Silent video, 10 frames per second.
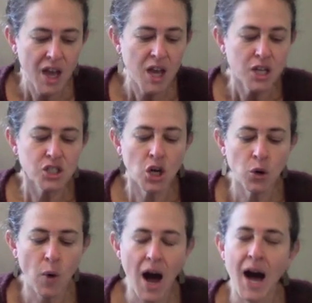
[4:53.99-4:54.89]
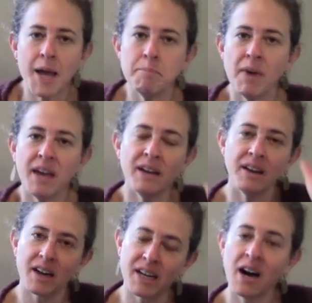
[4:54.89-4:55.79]
So I made
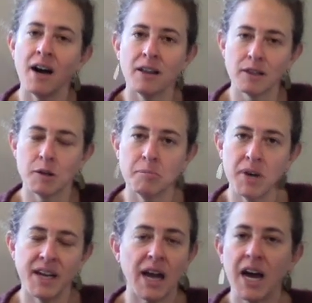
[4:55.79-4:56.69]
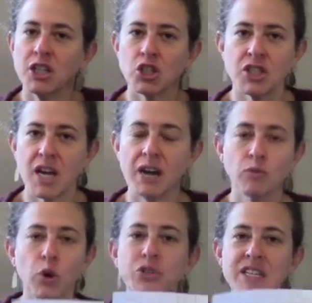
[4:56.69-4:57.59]
a column, and I
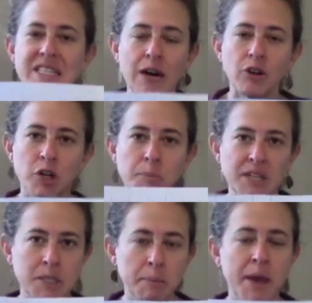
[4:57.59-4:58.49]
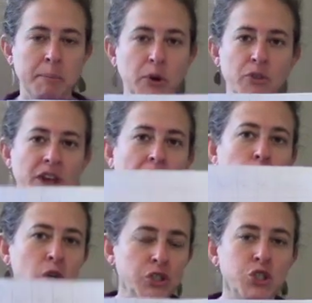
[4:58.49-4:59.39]
wrote this out on a piece of paper that I
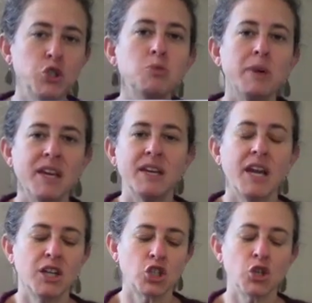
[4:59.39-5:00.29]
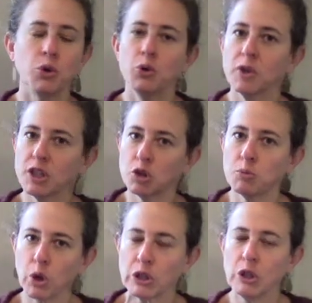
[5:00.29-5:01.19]
will zoom in and show you a little
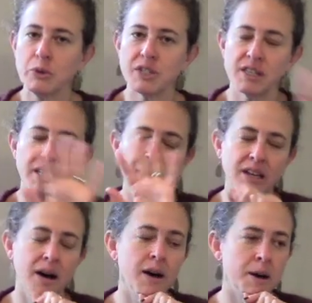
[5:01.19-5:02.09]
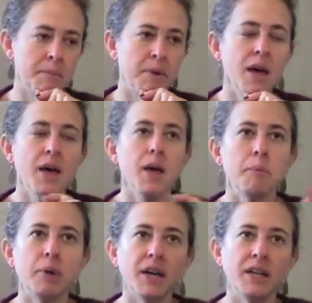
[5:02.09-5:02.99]
more closely.
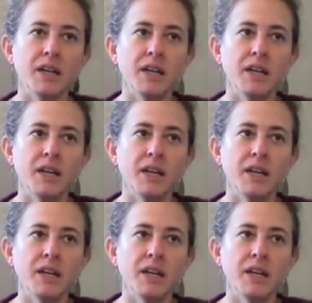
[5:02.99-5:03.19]
But